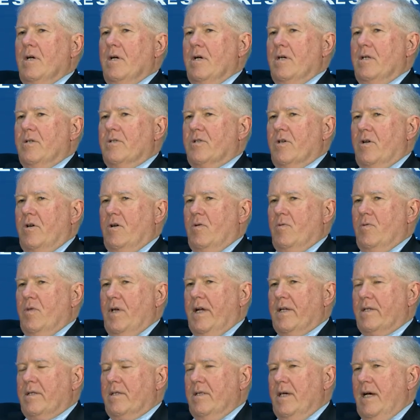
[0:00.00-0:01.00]
And so
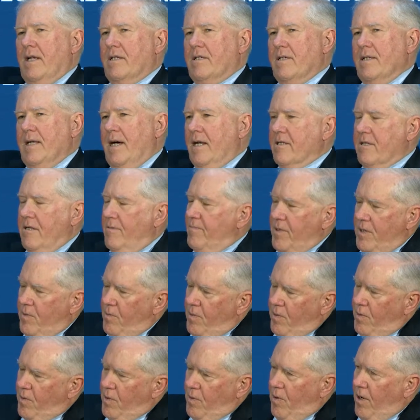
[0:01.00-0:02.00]
that's not something
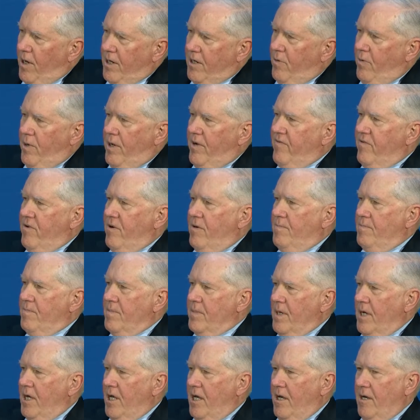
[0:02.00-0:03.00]
we would walk away from.
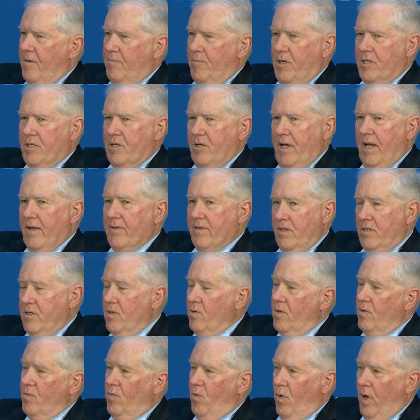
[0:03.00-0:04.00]
But you have to
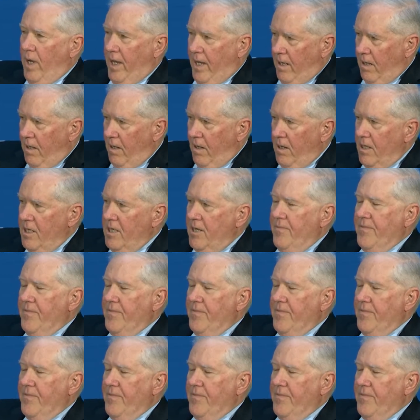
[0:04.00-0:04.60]
do it well.